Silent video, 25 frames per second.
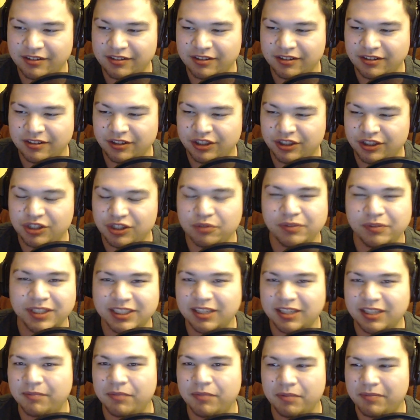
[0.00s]
doing
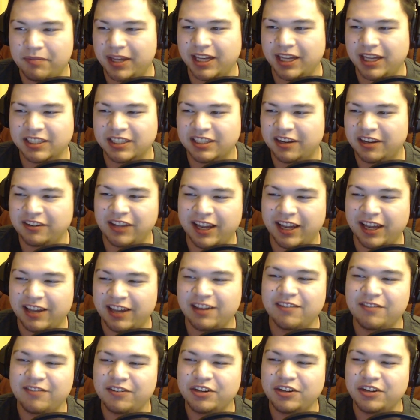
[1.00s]
something, because like
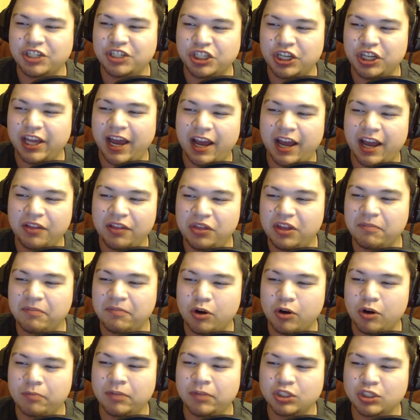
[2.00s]
she had the
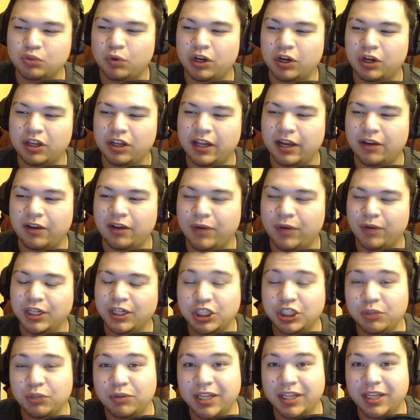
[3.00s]
moments where like when
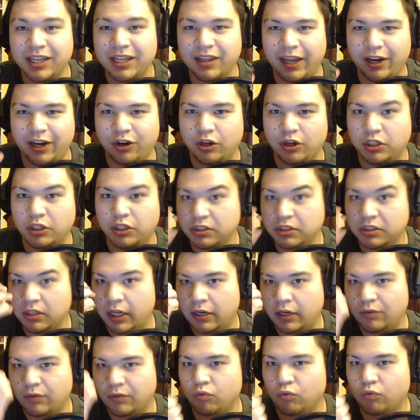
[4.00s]
would get like her like
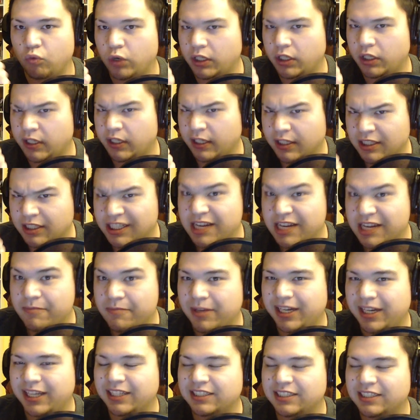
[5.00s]
really
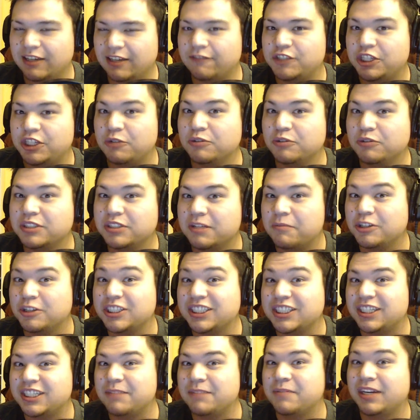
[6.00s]
intimidating self, she was the most
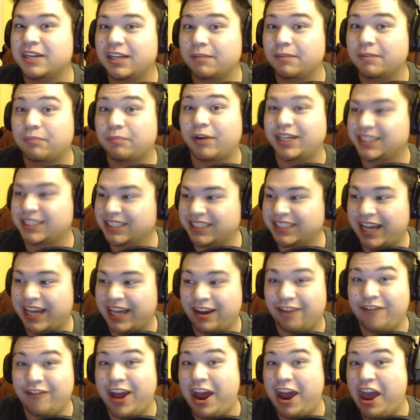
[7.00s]
intimidating presence out
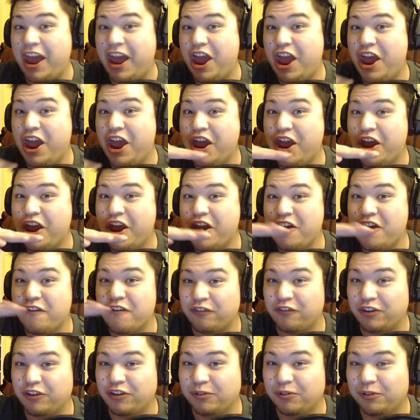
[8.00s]
of
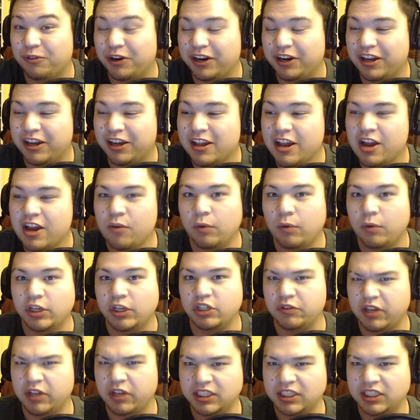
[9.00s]
everyone. When she would
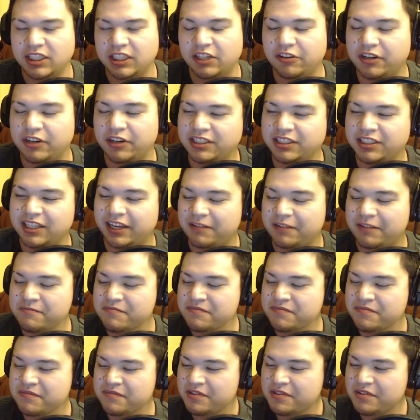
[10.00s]
get serious, like
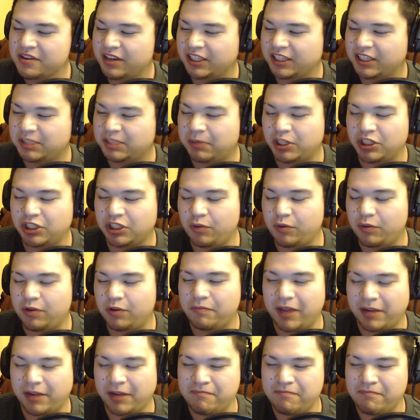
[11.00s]
especially when
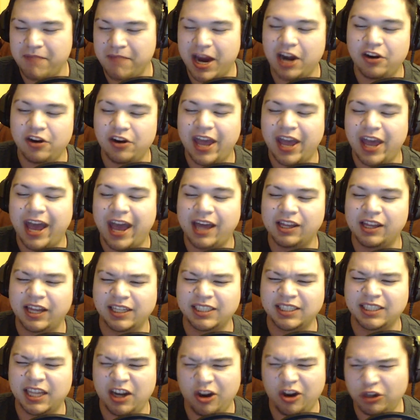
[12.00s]
like Mary had like
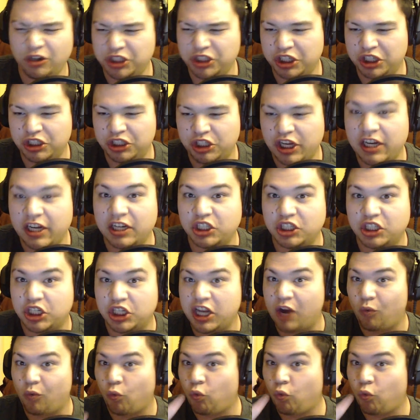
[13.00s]
saying, "Oh, she's cheating," she
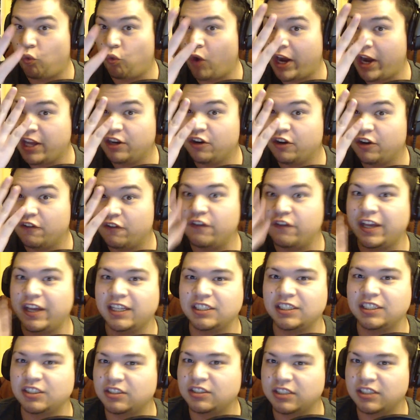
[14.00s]
got right in her face
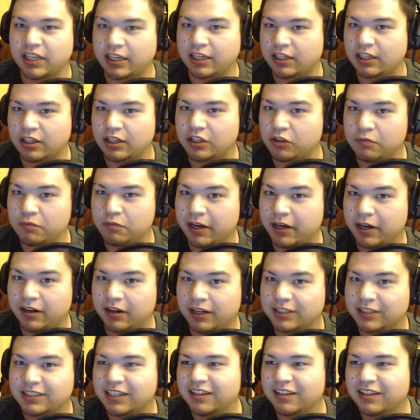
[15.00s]
and was like, "You better not
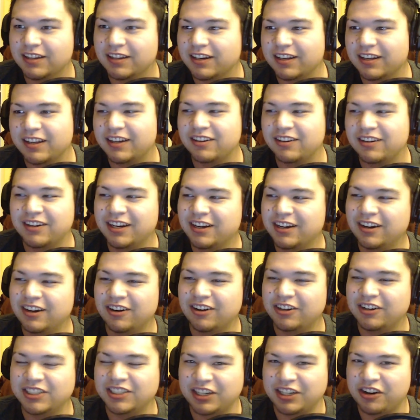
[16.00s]
say that again," or
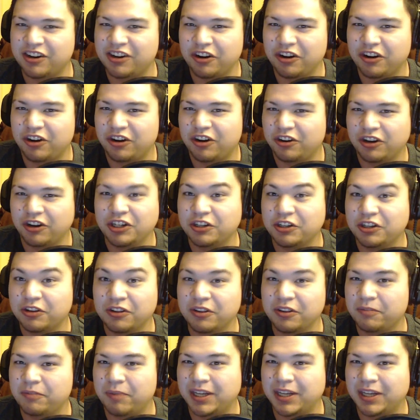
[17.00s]
it's like, "No,
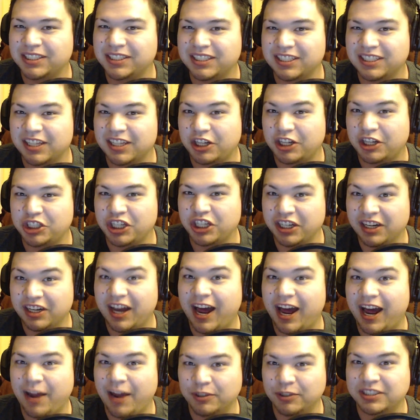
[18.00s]
the president's not cheating.
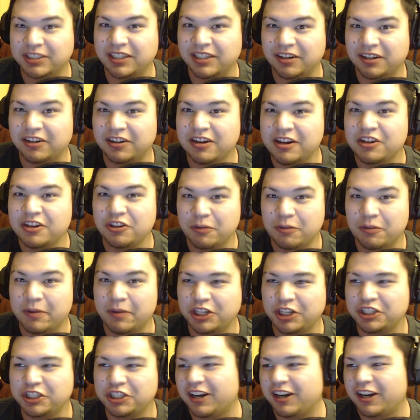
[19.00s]
I was there. You better
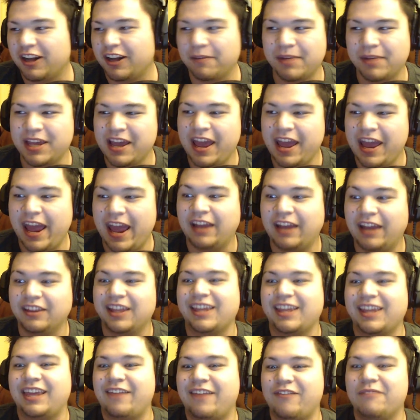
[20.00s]
shut up." And
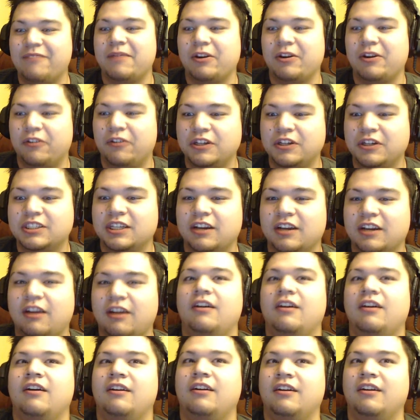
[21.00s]
like even Mary was like,
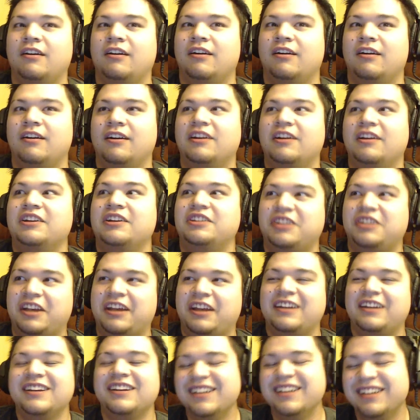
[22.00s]

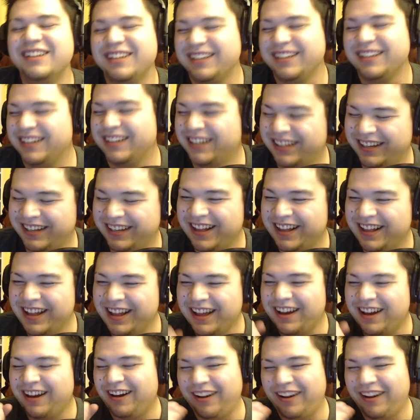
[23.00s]
"Shit."
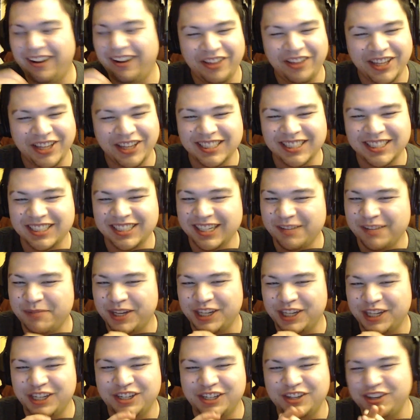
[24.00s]
Oh, this is gonna be a
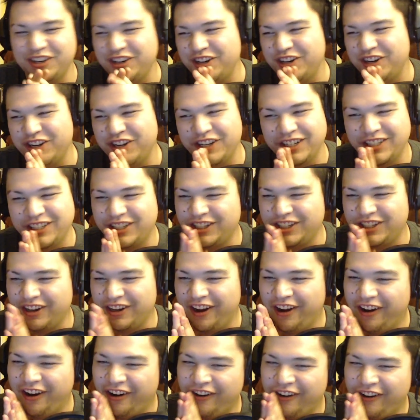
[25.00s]
good
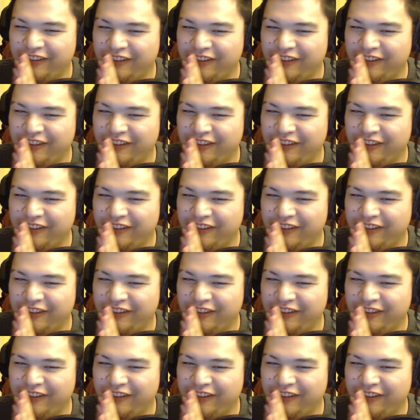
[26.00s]
show.